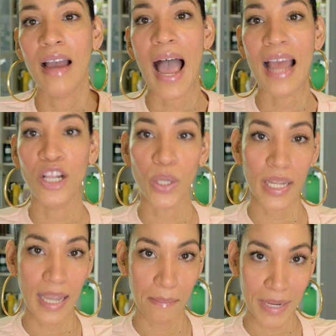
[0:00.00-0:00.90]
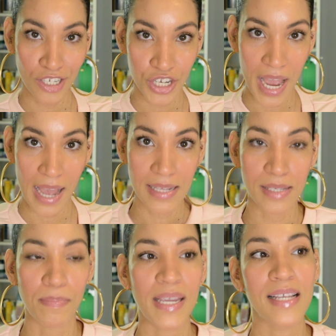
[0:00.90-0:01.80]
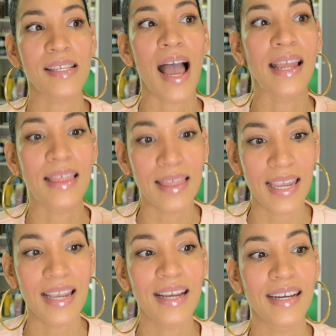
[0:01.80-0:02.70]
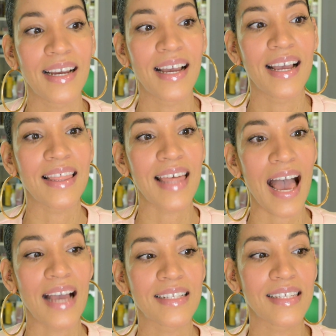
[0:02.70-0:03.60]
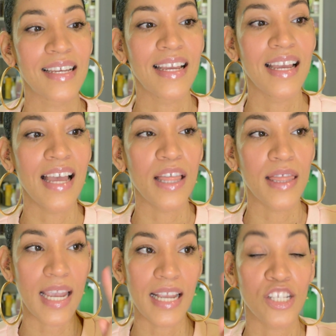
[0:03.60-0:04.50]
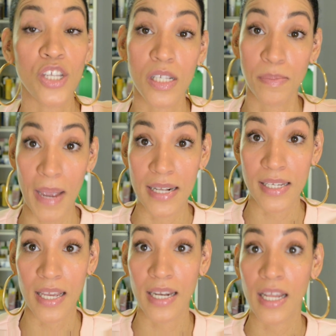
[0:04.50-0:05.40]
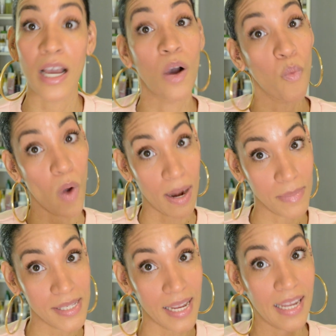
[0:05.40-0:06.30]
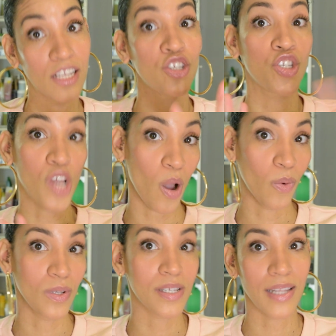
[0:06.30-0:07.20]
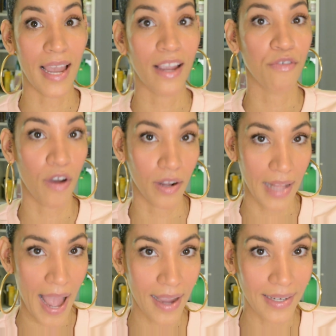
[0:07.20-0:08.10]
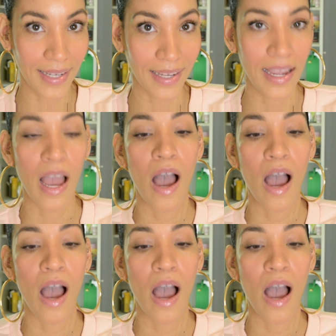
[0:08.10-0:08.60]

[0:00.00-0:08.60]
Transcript: and looking at my chest because I think that they suspected what I'm saying sounds like fungal acne.